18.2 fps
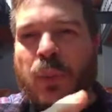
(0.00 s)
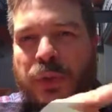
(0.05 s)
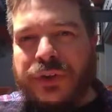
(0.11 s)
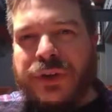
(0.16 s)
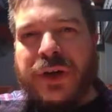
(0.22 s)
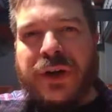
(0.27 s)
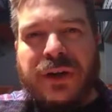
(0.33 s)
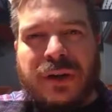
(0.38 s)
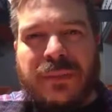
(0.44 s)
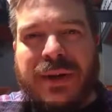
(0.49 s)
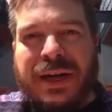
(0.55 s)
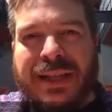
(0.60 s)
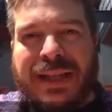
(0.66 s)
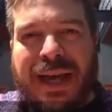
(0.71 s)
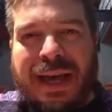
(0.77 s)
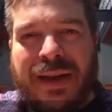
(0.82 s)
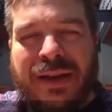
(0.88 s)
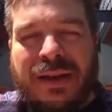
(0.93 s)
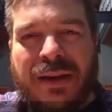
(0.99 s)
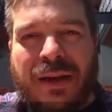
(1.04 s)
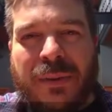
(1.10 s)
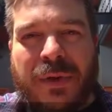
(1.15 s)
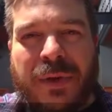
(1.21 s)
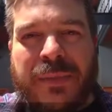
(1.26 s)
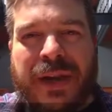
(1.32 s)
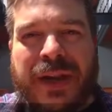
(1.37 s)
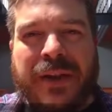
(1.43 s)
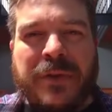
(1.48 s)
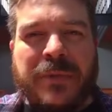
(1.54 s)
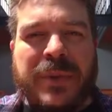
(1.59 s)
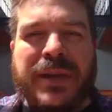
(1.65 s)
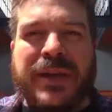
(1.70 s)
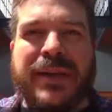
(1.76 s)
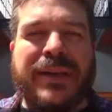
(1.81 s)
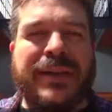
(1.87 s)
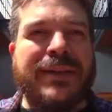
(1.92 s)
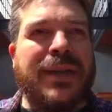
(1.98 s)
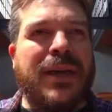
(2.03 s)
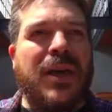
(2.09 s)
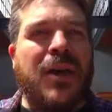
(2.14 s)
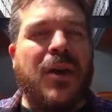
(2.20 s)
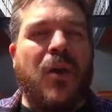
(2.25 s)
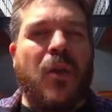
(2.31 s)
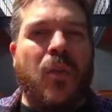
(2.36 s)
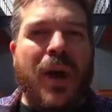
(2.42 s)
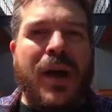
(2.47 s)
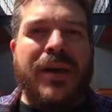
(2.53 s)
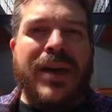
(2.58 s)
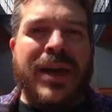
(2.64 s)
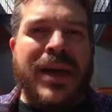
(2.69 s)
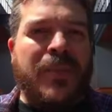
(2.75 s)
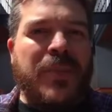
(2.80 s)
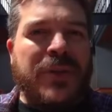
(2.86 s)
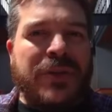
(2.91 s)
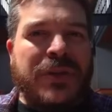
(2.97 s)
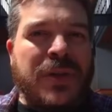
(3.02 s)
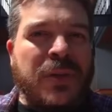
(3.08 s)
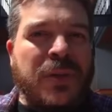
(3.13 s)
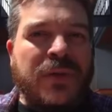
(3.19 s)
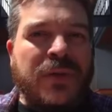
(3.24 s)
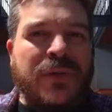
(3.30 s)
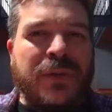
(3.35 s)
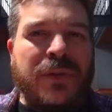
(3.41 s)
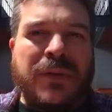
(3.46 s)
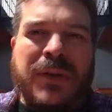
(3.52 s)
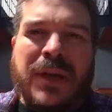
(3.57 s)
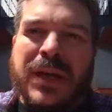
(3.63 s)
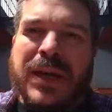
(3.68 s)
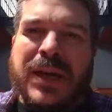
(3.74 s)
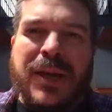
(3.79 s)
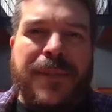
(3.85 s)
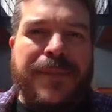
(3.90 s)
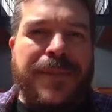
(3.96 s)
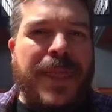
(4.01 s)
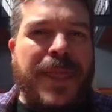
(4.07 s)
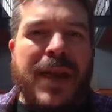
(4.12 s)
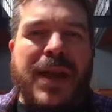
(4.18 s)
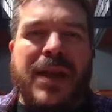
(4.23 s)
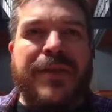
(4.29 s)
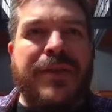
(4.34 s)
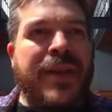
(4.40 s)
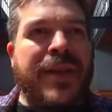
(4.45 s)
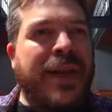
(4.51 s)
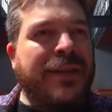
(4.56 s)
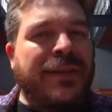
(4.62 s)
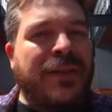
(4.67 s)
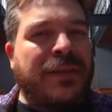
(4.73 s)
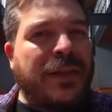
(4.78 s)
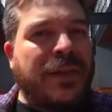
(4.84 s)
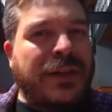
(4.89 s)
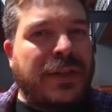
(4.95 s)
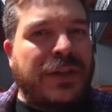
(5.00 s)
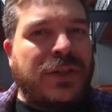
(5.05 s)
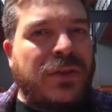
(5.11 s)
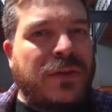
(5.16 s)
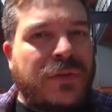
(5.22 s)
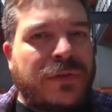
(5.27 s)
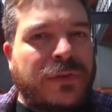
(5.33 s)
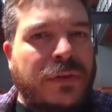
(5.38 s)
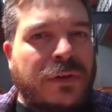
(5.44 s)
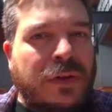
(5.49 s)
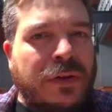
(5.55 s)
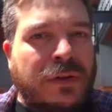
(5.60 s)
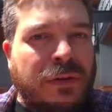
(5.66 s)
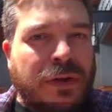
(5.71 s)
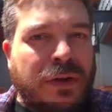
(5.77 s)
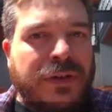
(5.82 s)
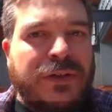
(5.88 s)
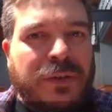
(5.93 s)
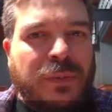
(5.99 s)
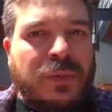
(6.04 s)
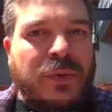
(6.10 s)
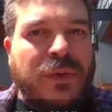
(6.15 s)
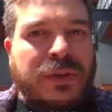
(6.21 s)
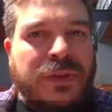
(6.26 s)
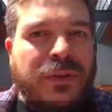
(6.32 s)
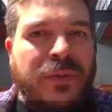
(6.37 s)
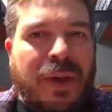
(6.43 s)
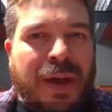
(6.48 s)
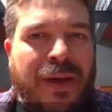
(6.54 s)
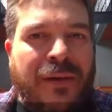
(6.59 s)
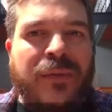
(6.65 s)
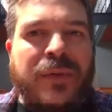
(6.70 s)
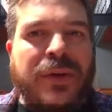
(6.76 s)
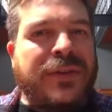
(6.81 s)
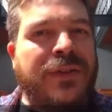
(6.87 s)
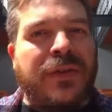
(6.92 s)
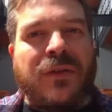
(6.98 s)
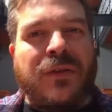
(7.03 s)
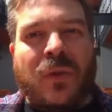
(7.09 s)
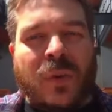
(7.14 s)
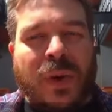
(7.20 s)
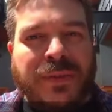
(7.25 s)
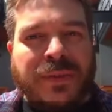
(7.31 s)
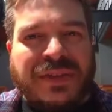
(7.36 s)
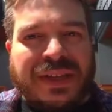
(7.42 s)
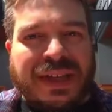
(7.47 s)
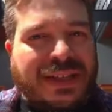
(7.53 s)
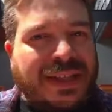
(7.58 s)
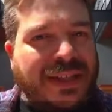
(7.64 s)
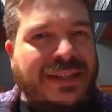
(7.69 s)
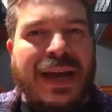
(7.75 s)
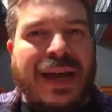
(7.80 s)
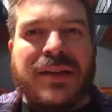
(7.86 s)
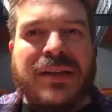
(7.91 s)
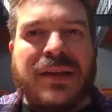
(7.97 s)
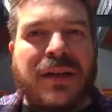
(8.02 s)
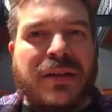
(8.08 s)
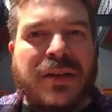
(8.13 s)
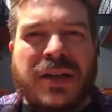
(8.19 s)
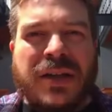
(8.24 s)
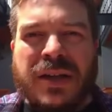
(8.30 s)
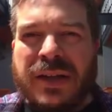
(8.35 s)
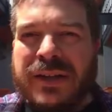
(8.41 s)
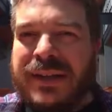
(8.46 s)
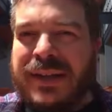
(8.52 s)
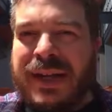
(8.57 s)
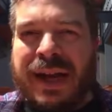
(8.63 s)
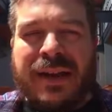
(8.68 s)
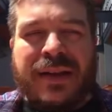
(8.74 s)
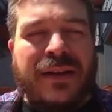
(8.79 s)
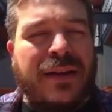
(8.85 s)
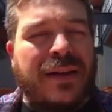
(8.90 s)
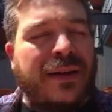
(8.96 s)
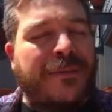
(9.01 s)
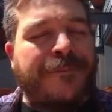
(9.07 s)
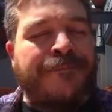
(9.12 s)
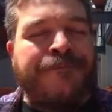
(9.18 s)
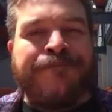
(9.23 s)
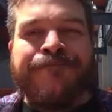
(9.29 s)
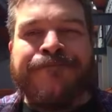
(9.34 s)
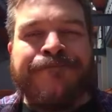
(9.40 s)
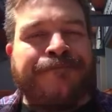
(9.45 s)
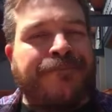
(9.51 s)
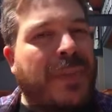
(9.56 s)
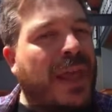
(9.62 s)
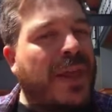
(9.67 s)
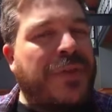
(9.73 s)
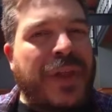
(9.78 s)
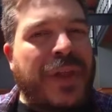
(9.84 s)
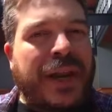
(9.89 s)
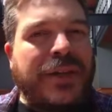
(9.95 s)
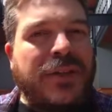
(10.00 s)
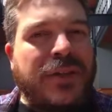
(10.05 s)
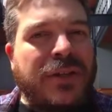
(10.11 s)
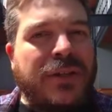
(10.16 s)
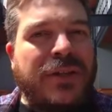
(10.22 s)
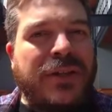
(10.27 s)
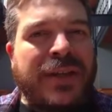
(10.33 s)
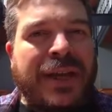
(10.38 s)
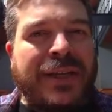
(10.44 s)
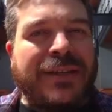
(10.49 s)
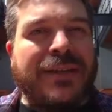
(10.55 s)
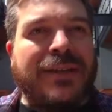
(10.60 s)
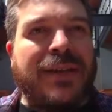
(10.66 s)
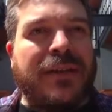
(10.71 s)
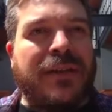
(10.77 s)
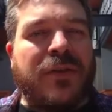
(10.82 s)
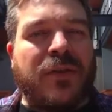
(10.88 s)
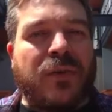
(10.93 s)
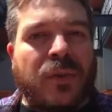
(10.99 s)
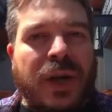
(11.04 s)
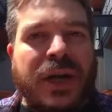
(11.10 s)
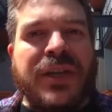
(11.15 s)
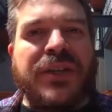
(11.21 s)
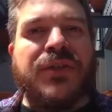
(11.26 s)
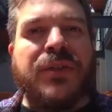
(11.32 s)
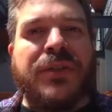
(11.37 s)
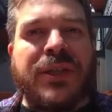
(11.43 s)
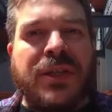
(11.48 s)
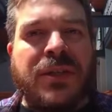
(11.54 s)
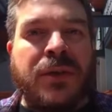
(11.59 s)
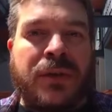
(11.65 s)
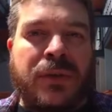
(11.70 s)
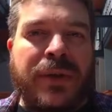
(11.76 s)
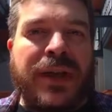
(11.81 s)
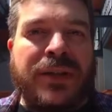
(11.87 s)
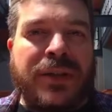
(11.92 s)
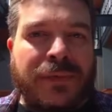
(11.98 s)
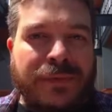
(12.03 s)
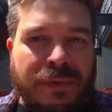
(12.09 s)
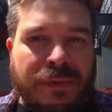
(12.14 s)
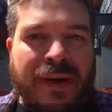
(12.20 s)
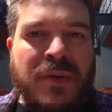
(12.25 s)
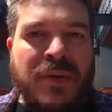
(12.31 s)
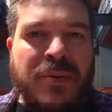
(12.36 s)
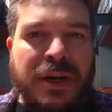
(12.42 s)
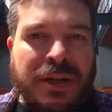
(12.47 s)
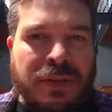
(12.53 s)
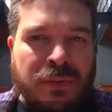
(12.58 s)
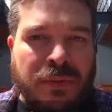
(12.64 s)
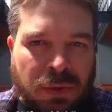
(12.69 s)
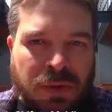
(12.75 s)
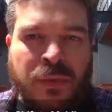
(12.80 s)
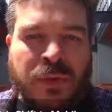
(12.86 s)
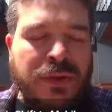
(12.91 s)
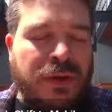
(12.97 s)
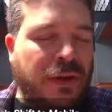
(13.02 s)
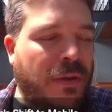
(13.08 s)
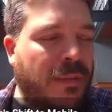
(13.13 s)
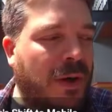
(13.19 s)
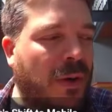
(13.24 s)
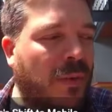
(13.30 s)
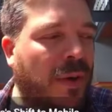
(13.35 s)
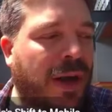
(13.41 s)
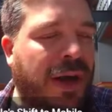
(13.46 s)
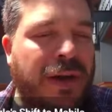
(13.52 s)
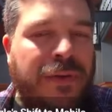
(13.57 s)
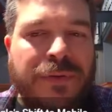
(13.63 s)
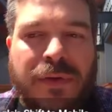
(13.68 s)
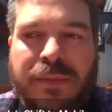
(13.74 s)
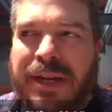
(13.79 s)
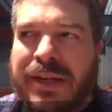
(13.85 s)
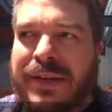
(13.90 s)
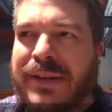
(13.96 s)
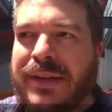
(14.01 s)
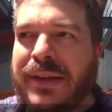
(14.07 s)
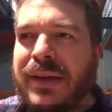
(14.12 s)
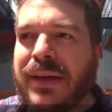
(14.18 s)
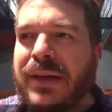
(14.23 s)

we'll talk about that in a couple of minutes, because while AMP is useful, it's not something that's useful across the board to every single website that's out there. It's not necessarily the right strategic direction for everybody, and we'll talk about why in a few minutes.